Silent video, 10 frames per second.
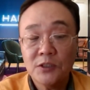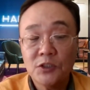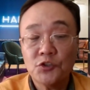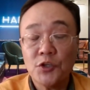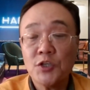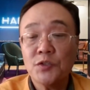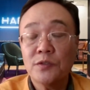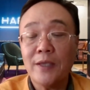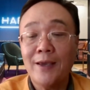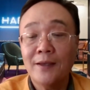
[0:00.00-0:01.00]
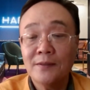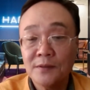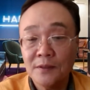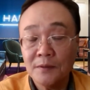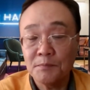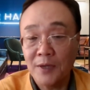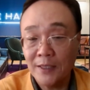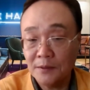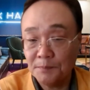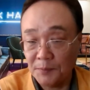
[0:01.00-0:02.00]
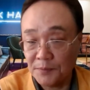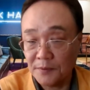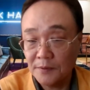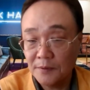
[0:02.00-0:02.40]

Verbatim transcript: situation as a blind people.